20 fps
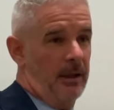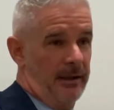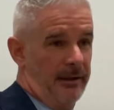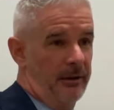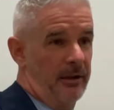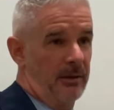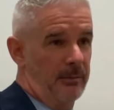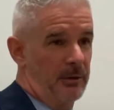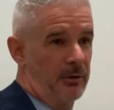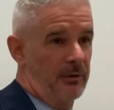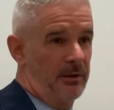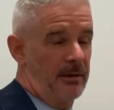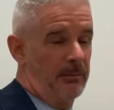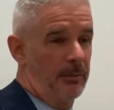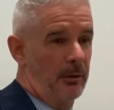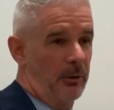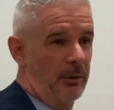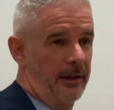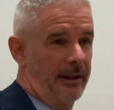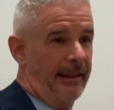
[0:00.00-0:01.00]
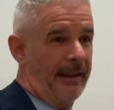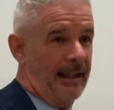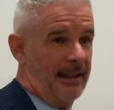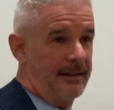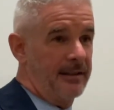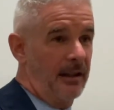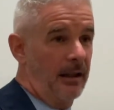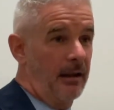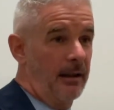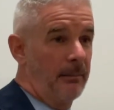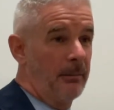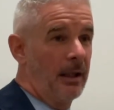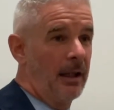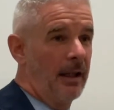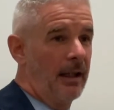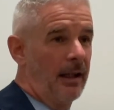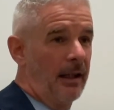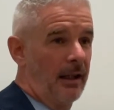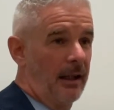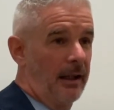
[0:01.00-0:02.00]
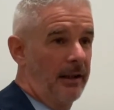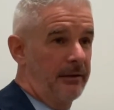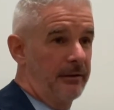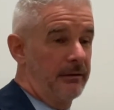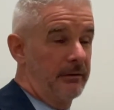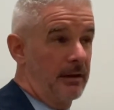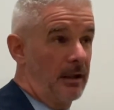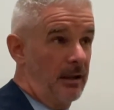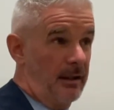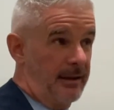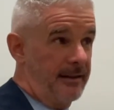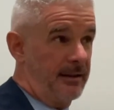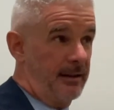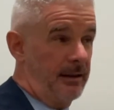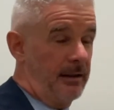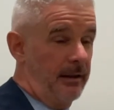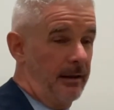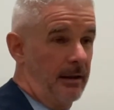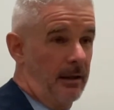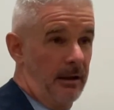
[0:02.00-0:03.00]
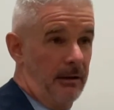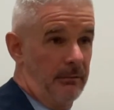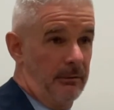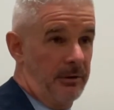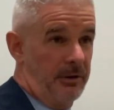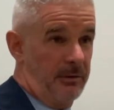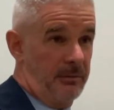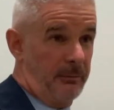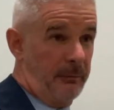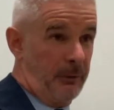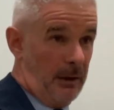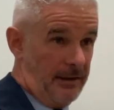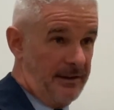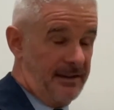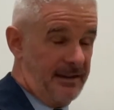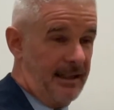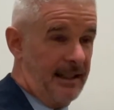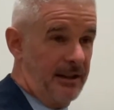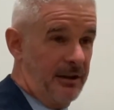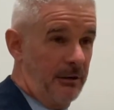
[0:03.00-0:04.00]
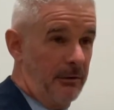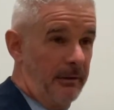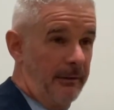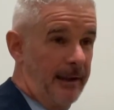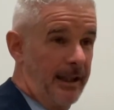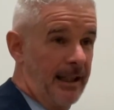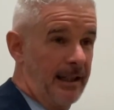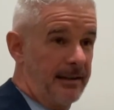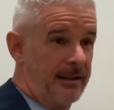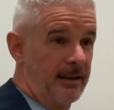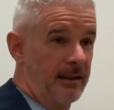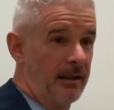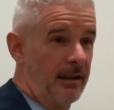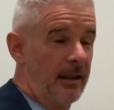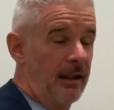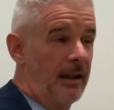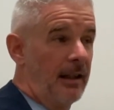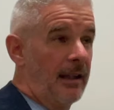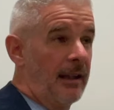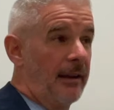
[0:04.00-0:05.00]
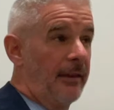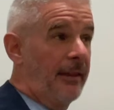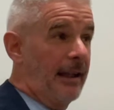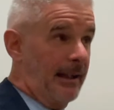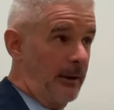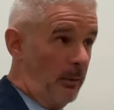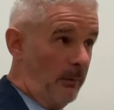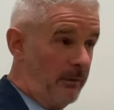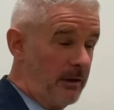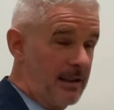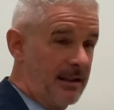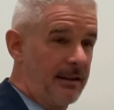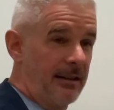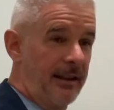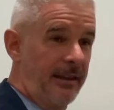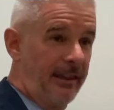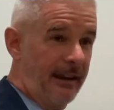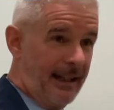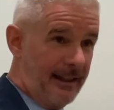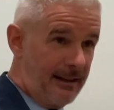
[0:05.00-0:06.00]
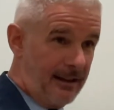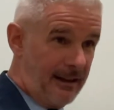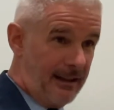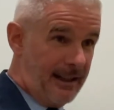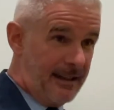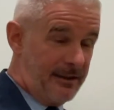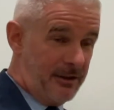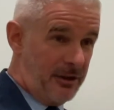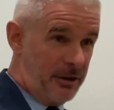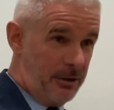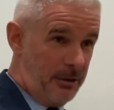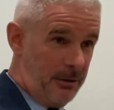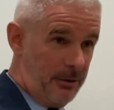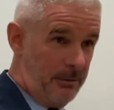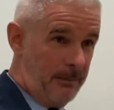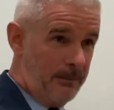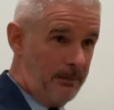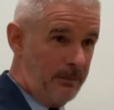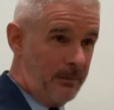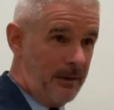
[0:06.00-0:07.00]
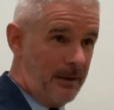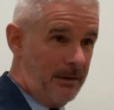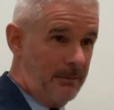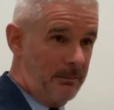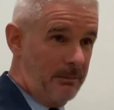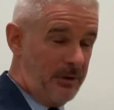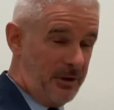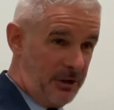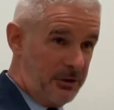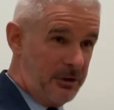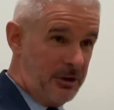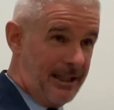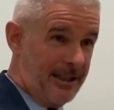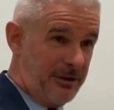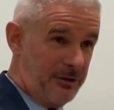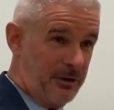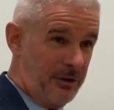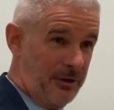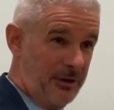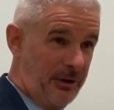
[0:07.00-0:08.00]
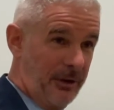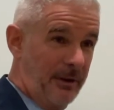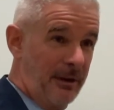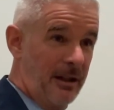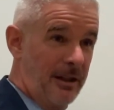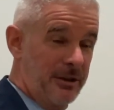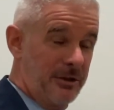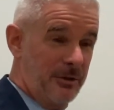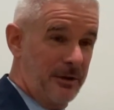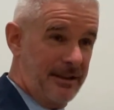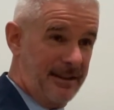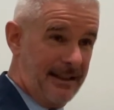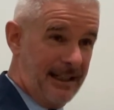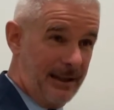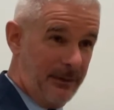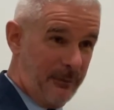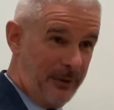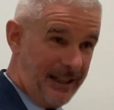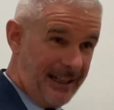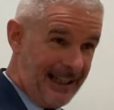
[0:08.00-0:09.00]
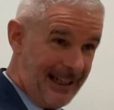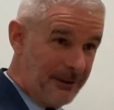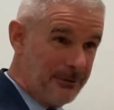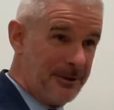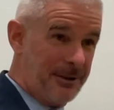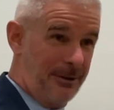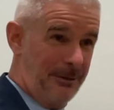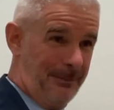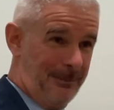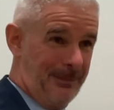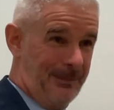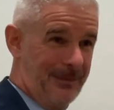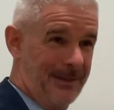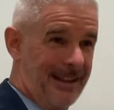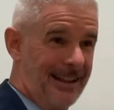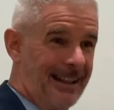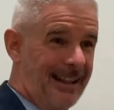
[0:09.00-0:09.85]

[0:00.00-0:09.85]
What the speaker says: by the community board at that time, and I see that I was front and centre of that. That obviously then led to suggestions that I should stand for council.